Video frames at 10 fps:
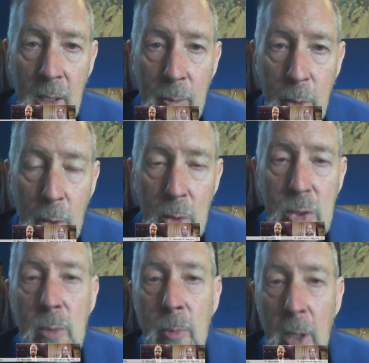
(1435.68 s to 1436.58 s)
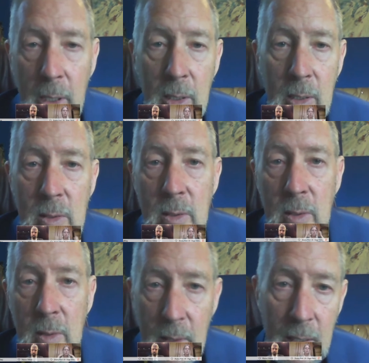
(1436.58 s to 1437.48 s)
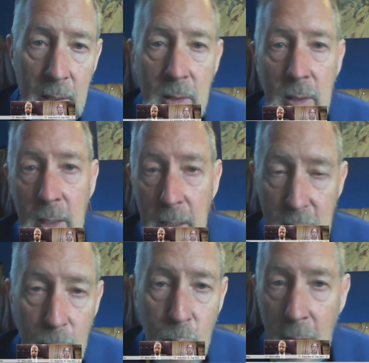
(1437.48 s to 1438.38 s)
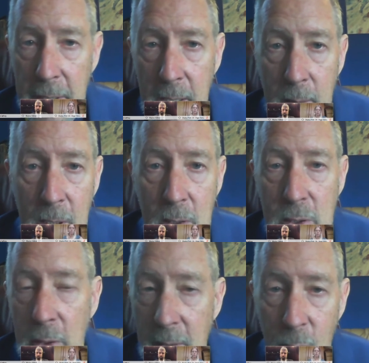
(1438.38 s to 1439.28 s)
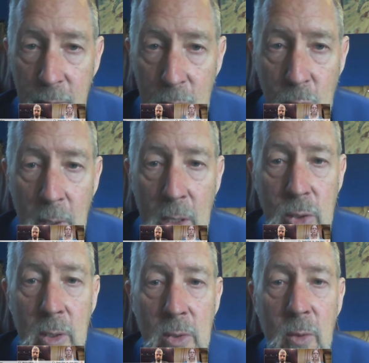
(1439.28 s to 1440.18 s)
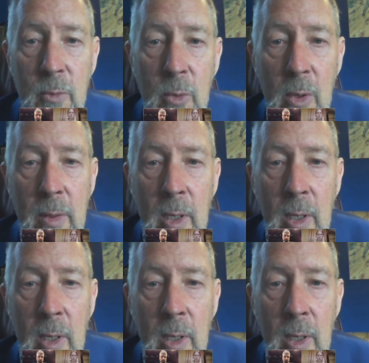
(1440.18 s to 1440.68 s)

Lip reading: produce to market, and it ends up rotting because they don't have refrigeration and so forth.